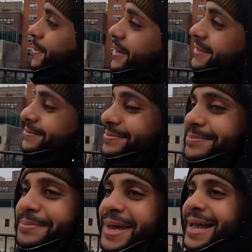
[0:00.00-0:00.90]
but
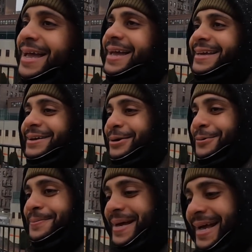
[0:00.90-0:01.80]
man,
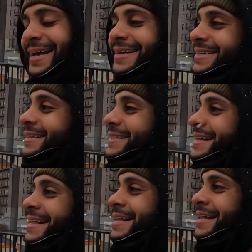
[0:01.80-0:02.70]
oh man.
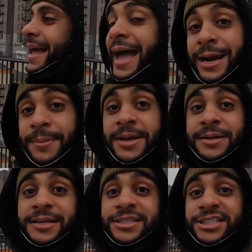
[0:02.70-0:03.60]
And I'm
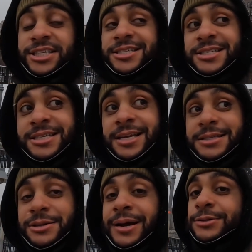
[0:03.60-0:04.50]
hearing that these shits are
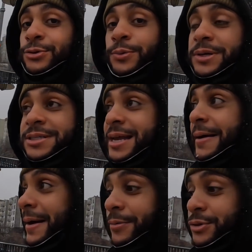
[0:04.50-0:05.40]
sitting, so I do want to
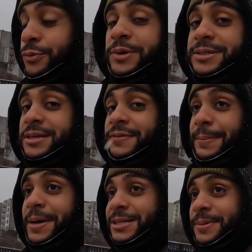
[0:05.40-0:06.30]
stop. I do want to see if
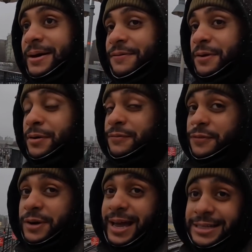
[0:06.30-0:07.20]
I pass by a
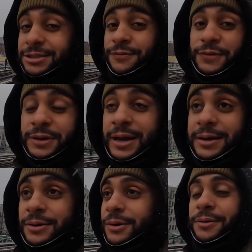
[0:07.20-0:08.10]
uh, Foot Action, Foot
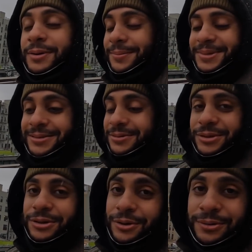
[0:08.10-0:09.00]
Locker, or I
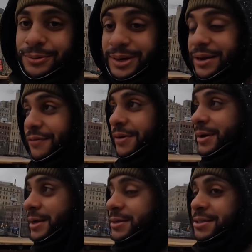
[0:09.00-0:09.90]
mean, you know, whatever.
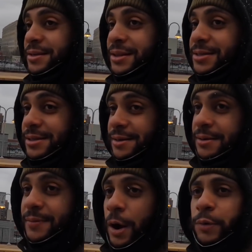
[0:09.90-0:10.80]
See if they're sitting.
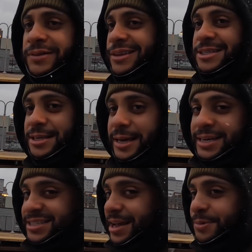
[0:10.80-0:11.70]
I wonder if they're sitting at
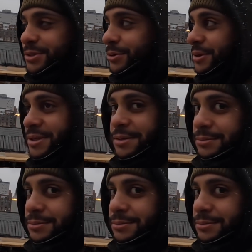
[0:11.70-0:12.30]
consignment stores.